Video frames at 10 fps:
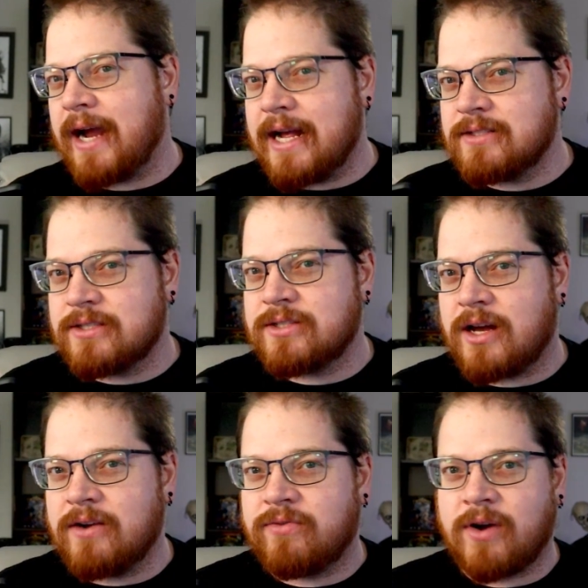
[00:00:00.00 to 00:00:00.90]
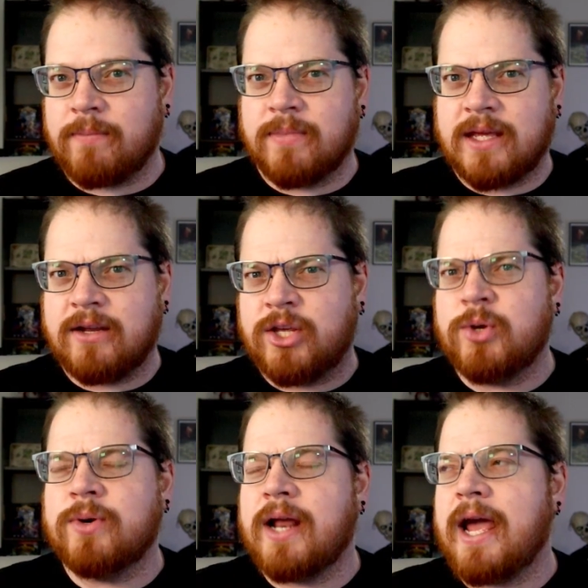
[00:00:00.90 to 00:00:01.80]
answers on from the
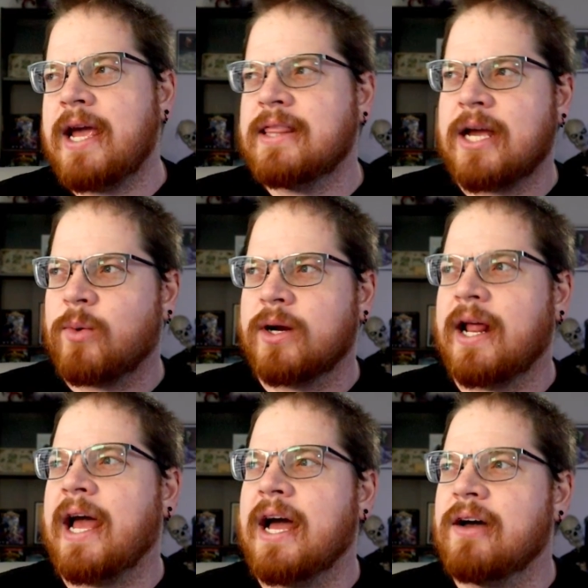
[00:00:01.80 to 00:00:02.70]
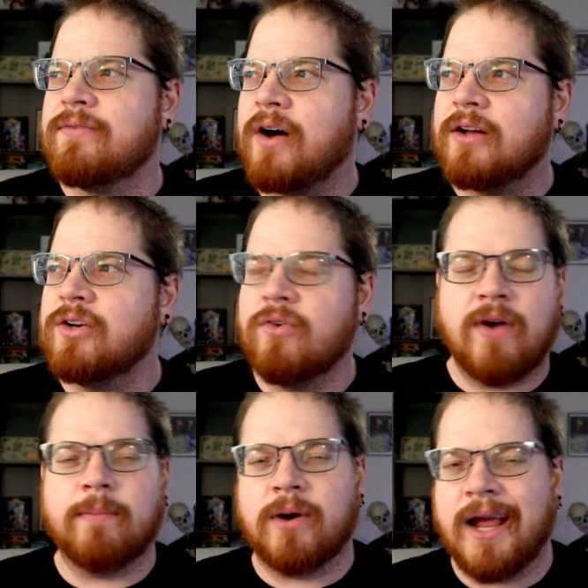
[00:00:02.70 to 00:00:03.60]
Q&A that we're gonna have on
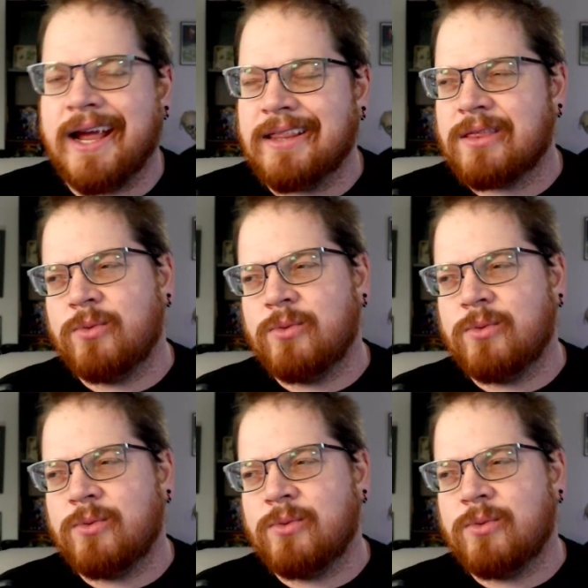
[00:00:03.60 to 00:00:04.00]
November 8th,